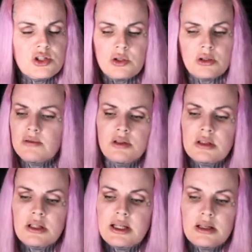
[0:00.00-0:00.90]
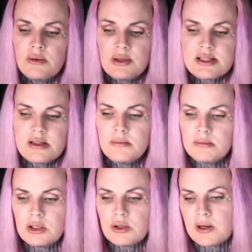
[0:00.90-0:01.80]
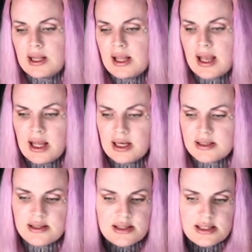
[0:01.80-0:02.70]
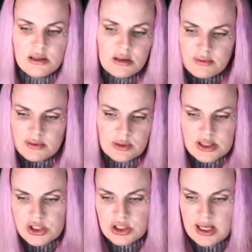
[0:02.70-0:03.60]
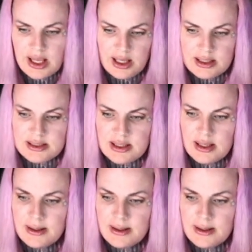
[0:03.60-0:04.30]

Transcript: sort of look like, oh, it's a gray hat, it's a silverish hat.